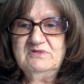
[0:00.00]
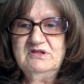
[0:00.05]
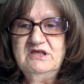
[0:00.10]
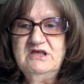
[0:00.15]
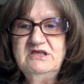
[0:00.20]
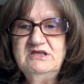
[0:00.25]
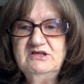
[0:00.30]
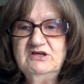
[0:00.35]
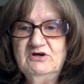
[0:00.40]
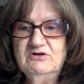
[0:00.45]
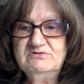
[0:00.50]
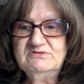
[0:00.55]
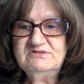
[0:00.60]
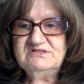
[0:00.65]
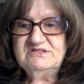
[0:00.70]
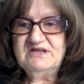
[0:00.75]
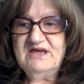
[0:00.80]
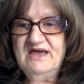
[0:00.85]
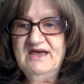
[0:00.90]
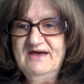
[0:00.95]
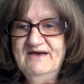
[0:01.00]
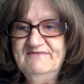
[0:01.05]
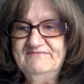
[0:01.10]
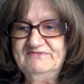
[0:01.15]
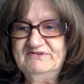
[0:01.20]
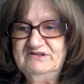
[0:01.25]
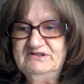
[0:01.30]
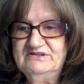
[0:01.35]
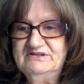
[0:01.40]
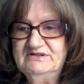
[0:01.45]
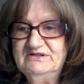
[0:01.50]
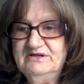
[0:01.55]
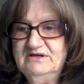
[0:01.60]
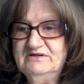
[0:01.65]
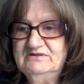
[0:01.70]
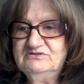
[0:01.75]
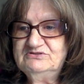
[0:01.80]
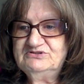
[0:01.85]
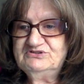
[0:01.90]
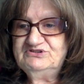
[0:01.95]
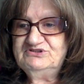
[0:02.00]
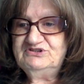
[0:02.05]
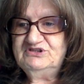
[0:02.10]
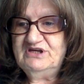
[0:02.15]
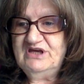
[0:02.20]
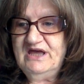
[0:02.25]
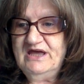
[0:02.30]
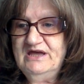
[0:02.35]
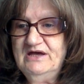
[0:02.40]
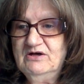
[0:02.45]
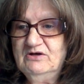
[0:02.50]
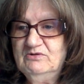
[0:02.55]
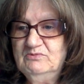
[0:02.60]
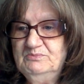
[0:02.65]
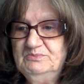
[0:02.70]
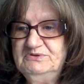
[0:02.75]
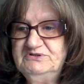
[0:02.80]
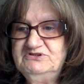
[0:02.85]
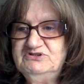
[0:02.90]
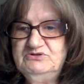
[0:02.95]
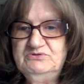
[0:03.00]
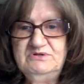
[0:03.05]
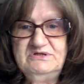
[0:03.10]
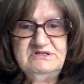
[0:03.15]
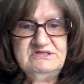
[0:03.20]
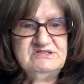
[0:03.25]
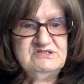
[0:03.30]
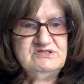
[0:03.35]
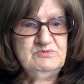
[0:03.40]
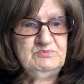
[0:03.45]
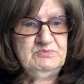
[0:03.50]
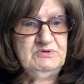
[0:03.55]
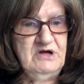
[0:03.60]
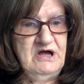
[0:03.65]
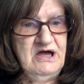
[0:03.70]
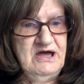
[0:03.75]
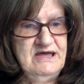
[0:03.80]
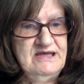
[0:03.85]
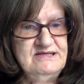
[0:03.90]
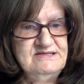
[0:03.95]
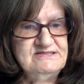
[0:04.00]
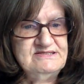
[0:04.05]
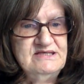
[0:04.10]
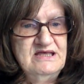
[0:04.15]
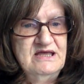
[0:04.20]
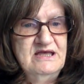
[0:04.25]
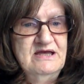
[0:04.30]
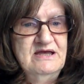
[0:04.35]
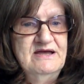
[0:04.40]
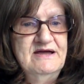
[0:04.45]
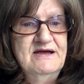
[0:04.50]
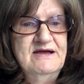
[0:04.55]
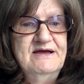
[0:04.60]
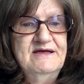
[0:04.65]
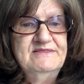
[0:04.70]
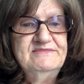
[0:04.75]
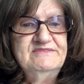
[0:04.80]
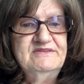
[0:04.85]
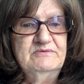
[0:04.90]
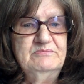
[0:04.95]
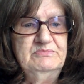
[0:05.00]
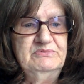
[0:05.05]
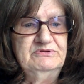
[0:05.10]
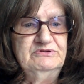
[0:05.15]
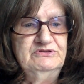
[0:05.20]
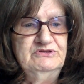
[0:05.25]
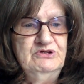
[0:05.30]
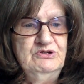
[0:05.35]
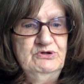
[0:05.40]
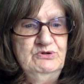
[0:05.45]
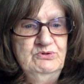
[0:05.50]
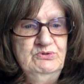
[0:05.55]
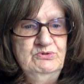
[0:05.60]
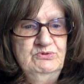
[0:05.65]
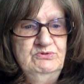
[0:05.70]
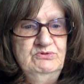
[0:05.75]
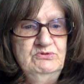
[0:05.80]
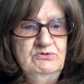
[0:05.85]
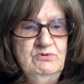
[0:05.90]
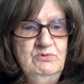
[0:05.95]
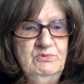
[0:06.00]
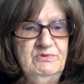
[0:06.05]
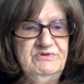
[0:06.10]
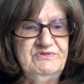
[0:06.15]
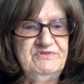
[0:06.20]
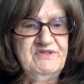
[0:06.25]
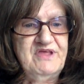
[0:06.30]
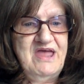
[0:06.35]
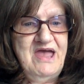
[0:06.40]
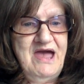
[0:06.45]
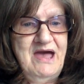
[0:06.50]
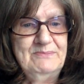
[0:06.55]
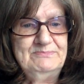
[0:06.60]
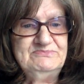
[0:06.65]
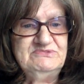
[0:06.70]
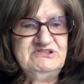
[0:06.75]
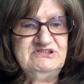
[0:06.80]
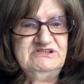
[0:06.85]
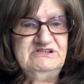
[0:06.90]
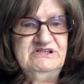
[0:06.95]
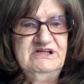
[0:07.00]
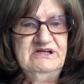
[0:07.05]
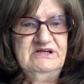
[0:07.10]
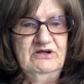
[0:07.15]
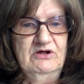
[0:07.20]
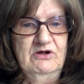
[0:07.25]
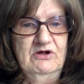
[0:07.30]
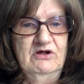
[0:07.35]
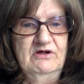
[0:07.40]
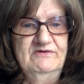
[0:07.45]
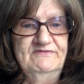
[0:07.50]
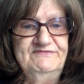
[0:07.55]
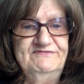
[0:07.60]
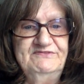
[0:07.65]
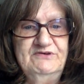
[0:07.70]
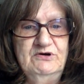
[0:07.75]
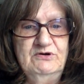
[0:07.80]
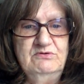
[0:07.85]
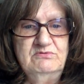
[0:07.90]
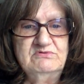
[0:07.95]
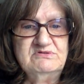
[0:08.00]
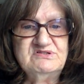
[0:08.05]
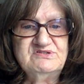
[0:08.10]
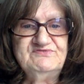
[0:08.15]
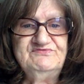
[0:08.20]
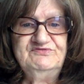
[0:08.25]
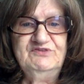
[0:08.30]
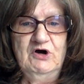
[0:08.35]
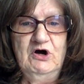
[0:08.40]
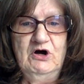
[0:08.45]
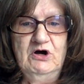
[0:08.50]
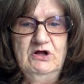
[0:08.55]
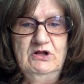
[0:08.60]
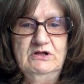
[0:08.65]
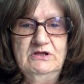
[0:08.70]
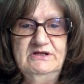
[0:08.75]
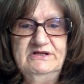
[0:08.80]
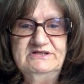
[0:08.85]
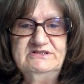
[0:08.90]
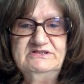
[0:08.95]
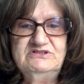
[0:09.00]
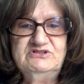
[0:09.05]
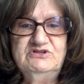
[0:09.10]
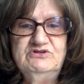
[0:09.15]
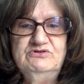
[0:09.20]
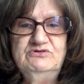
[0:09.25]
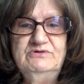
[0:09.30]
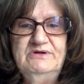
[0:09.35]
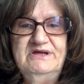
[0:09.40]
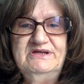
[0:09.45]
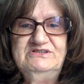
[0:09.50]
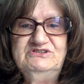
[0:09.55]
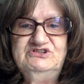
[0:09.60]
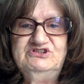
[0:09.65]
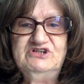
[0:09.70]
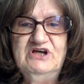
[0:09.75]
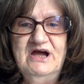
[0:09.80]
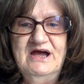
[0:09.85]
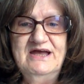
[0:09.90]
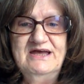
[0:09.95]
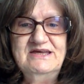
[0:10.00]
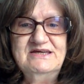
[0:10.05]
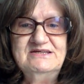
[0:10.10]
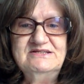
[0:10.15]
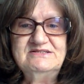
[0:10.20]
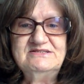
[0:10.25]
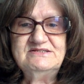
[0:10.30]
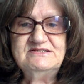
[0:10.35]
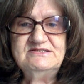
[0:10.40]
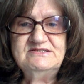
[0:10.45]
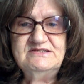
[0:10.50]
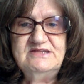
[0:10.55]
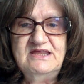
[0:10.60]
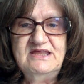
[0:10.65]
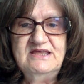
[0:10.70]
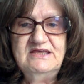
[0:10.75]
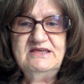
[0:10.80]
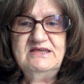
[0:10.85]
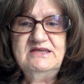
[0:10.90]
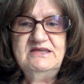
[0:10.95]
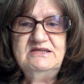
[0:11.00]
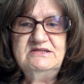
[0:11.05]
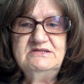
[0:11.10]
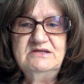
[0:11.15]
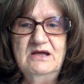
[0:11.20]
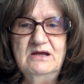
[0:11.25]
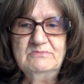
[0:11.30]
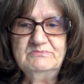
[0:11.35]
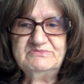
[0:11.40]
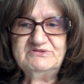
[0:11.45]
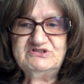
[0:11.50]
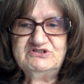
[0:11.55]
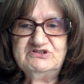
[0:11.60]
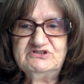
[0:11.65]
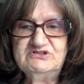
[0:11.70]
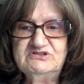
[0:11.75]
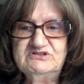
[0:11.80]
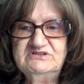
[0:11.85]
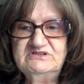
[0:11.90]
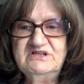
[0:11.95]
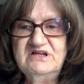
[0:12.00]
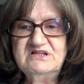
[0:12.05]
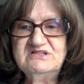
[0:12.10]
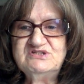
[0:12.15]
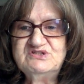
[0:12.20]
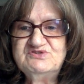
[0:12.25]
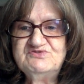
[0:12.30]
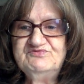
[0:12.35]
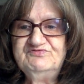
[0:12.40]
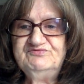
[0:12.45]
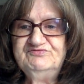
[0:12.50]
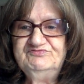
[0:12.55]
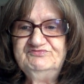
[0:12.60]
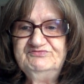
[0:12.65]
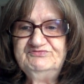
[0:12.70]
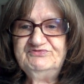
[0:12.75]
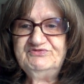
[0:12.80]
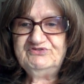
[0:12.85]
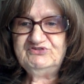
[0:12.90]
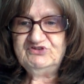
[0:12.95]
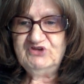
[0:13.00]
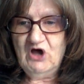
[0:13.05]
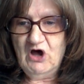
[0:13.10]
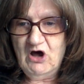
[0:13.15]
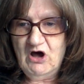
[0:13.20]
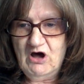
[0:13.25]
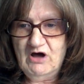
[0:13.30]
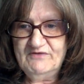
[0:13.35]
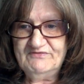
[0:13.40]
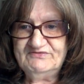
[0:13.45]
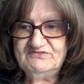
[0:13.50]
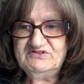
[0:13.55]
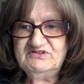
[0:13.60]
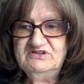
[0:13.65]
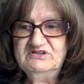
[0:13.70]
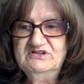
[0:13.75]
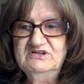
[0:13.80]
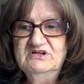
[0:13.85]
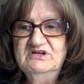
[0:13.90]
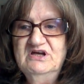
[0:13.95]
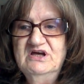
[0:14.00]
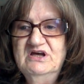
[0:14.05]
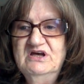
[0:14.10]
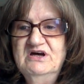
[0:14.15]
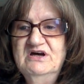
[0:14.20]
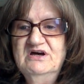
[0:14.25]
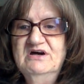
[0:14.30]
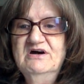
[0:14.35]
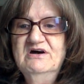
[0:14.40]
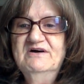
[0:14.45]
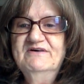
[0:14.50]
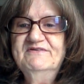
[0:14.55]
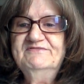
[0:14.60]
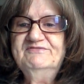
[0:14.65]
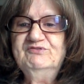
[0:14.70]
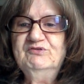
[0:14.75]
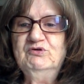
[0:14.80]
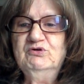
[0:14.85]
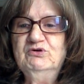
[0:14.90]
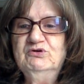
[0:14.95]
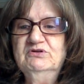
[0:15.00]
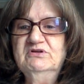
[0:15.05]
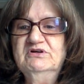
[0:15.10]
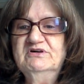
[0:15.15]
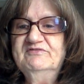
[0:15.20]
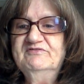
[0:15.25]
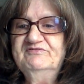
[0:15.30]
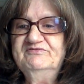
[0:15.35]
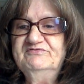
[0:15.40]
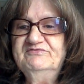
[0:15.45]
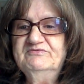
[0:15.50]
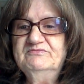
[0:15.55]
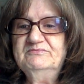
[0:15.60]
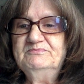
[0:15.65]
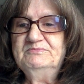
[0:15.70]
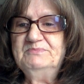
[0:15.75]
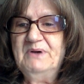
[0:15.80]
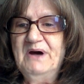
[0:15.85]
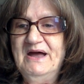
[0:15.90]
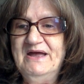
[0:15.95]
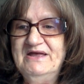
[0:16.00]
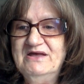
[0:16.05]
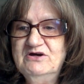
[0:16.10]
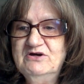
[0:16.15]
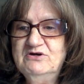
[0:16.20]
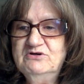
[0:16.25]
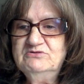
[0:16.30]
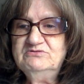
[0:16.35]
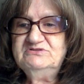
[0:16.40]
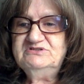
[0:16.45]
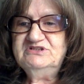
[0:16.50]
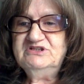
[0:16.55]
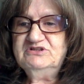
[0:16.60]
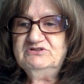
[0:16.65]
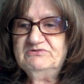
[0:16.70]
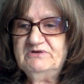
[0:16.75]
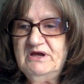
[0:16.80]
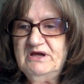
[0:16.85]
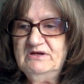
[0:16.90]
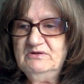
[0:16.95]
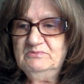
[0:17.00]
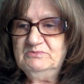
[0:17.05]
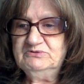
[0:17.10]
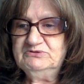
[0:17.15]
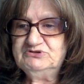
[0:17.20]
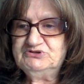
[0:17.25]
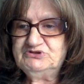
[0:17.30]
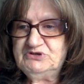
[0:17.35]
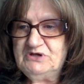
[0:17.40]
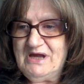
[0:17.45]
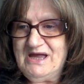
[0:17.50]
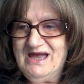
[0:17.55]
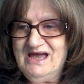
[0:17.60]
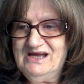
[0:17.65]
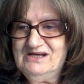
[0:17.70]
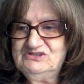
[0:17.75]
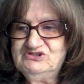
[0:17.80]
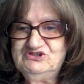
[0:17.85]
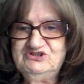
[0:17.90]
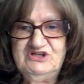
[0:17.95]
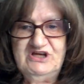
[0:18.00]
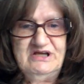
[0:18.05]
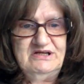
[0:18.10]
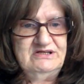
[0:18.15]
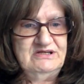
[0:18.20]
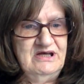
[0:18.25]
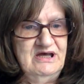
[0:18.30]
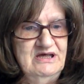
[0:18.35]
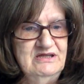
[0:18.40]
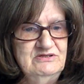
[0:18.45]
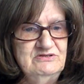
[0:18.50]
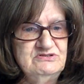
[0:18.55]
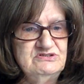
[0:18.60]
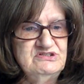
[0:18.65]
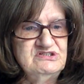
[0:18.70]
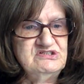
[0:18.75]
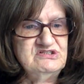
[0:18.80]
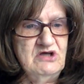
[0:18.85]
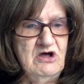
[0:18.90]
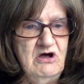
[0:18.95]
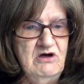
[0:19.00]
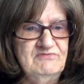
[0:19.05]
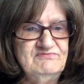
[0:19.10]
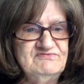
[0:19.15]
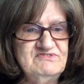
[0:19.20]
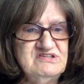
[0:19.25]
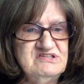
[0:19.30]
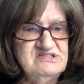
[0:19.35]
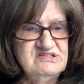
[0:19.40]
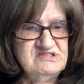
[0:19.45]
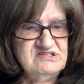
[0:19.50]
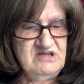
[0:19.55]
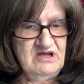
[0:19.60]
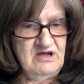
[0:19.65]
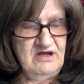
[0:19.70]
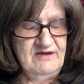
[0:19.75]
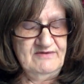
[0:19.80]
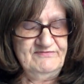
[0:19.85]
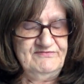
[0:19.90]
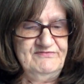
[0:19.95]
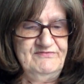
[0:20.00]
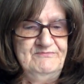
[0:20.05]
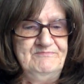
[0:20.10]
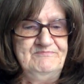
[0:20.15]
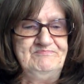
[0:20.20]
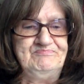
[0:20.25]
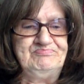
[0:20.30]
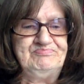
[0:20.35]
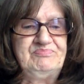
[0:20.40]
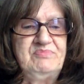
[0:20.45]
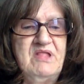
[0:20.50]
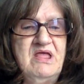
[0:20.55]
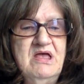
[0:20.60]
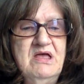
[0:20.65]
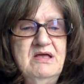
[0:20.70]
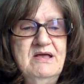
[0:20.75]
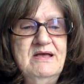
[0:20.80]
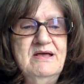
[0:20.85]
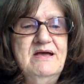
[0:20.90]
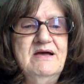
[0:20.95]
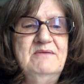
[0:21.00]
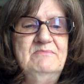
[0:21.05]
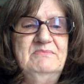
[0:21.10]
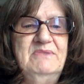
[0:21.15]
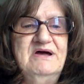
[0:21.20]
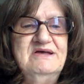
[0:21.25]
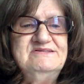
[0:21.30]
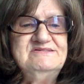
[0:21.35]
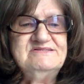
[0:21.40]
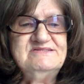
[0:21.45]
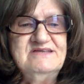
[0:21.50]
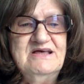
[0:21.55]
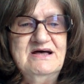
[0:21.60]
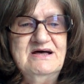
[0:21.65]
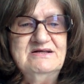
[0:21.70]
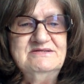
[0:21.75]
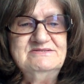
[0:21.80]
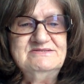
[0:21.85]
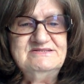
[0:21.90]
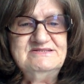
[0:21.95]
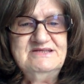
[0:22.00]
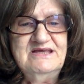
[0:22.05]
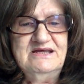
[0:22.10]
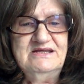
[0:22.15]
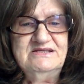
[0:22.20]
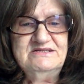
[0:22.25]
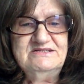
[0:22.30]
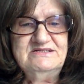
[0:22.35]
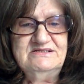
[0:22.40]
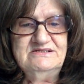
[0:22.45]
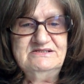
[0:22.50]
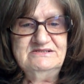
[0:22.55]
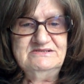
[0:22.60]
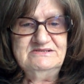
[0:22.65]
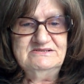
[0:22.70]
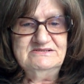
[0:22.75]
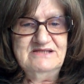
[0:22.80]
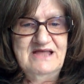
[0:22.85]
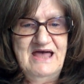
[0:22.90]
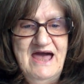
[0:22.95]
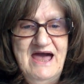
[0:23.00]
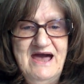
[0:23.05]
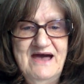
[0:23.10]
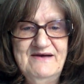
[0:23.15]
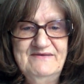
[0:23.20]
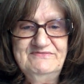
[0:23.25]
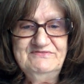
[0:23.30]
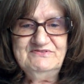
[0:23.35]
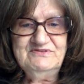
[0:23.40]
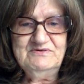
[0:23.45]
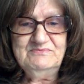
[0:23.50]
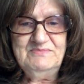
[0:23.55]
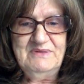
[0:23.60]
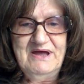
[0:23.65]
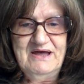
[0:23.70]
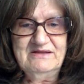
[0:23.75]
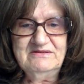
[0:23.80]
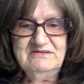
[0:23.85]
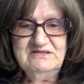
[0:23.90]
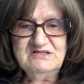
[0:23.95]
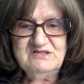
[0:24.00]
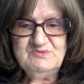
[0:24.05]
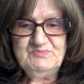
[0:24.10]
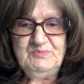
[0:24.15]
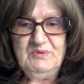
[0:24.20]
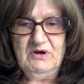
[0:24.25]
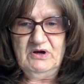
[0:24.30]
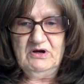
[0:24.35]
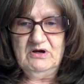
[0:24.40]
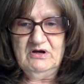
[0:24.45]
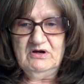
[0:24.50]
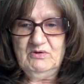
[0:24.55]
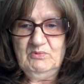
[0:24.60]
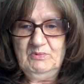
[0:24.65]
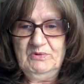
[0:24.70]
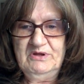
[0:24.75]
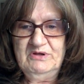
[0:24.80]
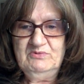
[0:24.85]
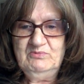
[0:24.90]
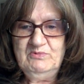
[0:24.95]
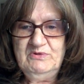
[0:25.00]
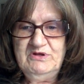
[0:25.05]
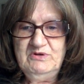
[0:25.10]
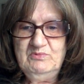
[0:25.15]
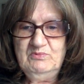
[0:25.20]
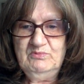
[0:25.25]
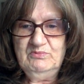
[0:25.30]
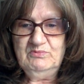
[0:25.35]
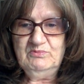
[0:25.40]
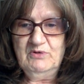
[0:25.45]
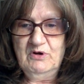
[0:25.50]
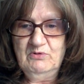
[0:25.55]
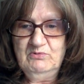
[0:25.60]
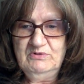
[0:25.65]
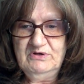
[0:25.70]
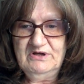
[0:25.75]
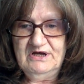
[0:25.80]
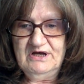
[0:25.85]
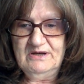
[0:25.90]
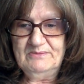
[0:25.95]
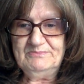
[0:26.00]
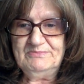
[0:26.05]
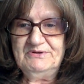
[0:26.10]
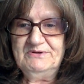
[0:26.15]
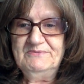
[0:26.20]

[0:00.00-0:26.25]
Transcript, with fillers: He goes to heaven, others to hell, but to his surprise, the balloon with captain and all folks fall into a giant stinky dumpster that's soft, full of biodegradable trash and other soft stuff. My son said he laughed about this part when we woke up.